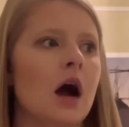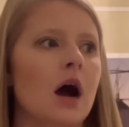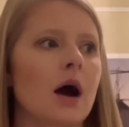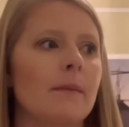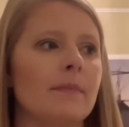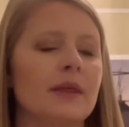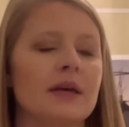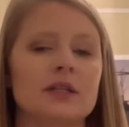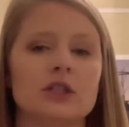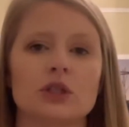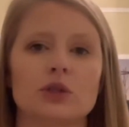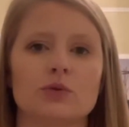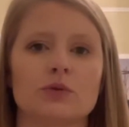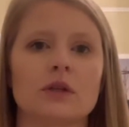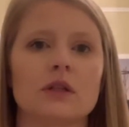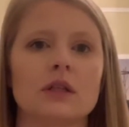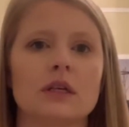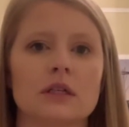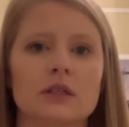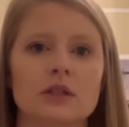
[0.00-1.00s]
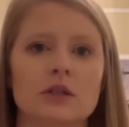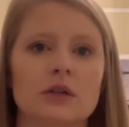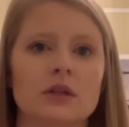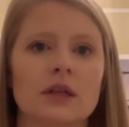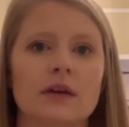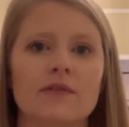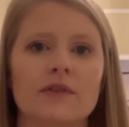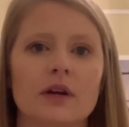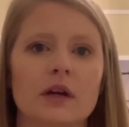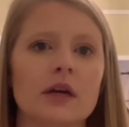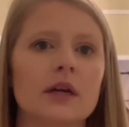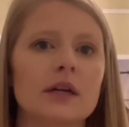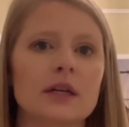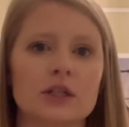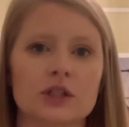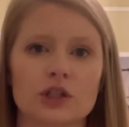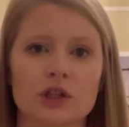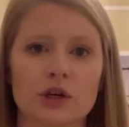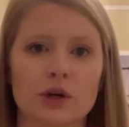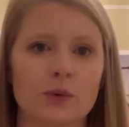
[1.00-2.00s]
They just released their leave-in
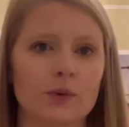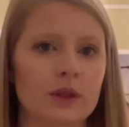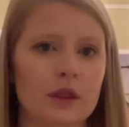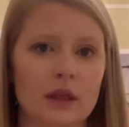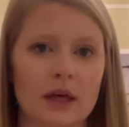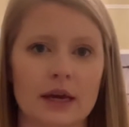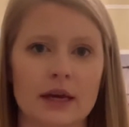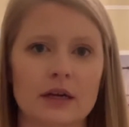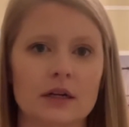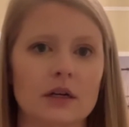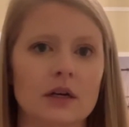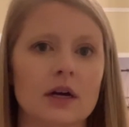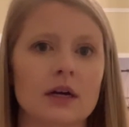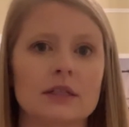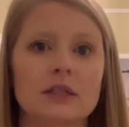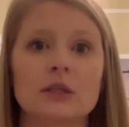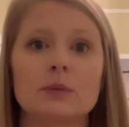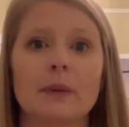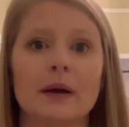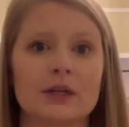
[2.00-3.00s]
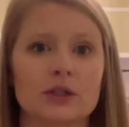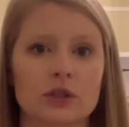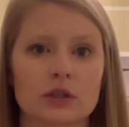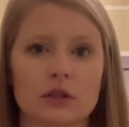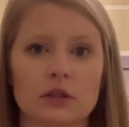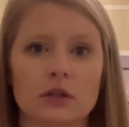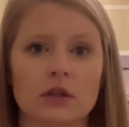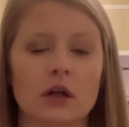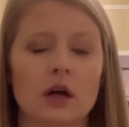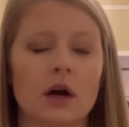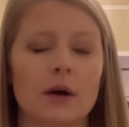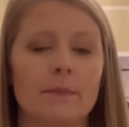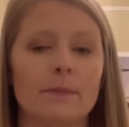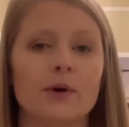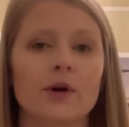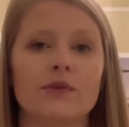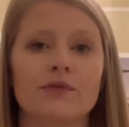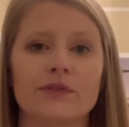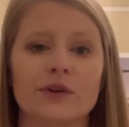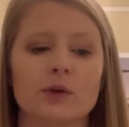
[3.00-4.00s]
conditioner with like a special
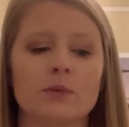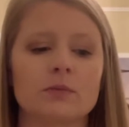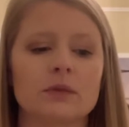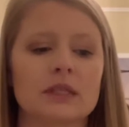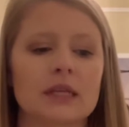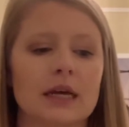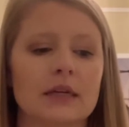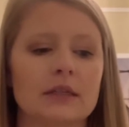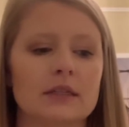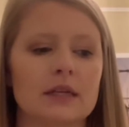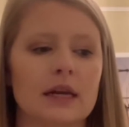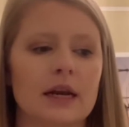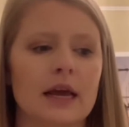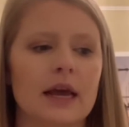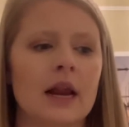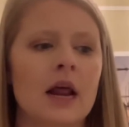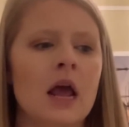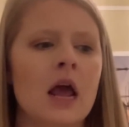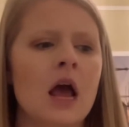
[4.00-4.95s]
perfume scent in it.